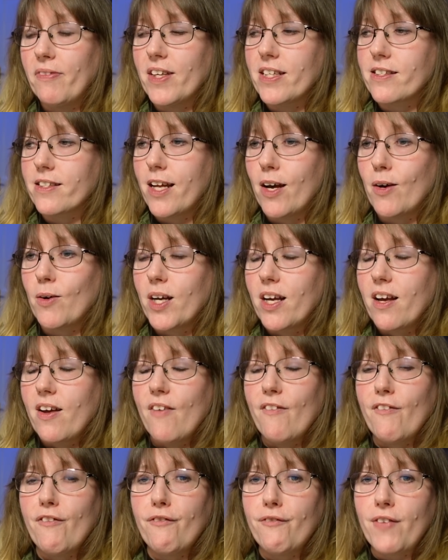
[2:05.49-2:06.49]
There's no
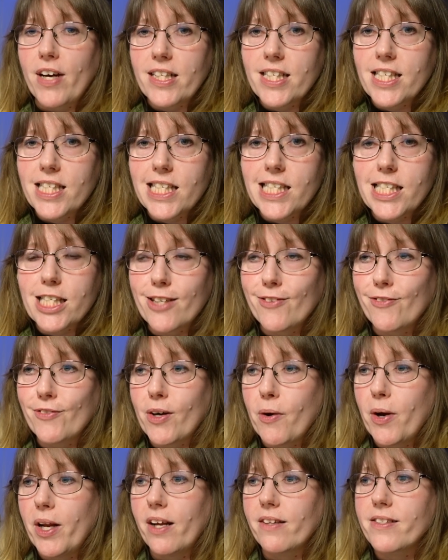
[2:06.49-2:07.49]
fancy stuff
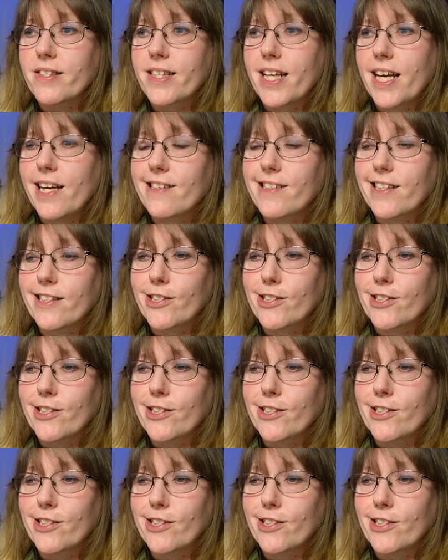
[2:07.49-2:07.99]
going on stage.